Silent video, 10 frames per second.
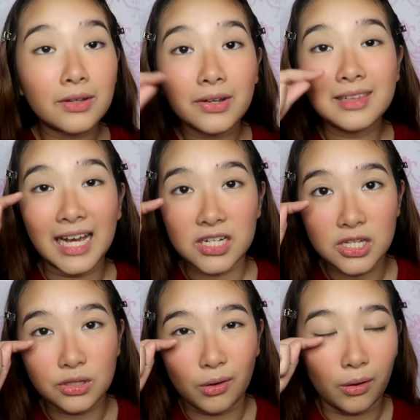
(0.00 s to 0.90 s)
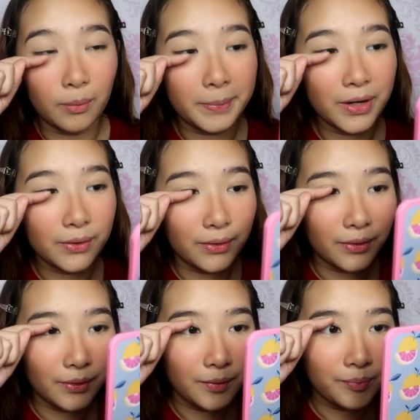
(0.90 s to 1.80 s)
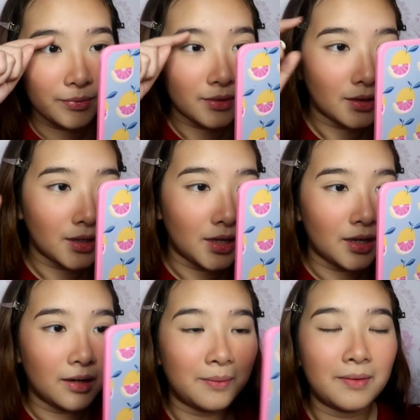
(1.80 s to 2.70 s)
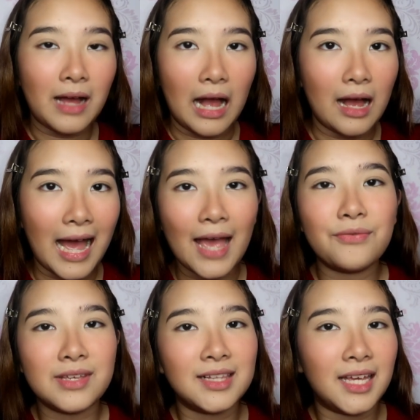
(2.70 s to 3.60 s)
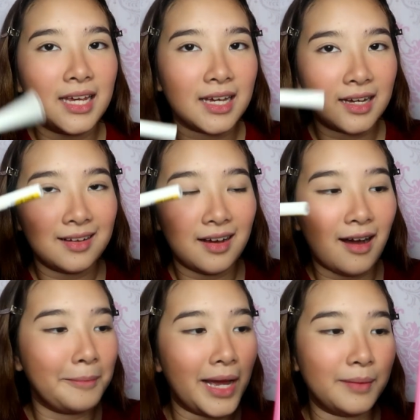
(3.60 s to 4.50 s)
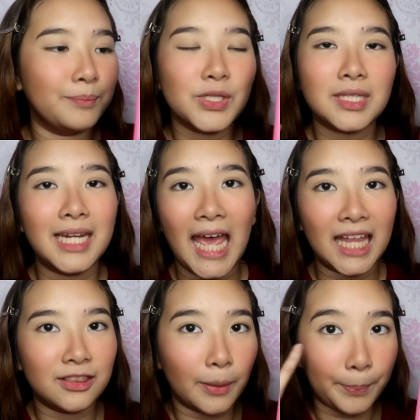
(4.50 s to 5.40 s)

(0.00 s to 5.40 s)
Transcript: ko yung lashes ko, pero I feel like I'm just gonna end up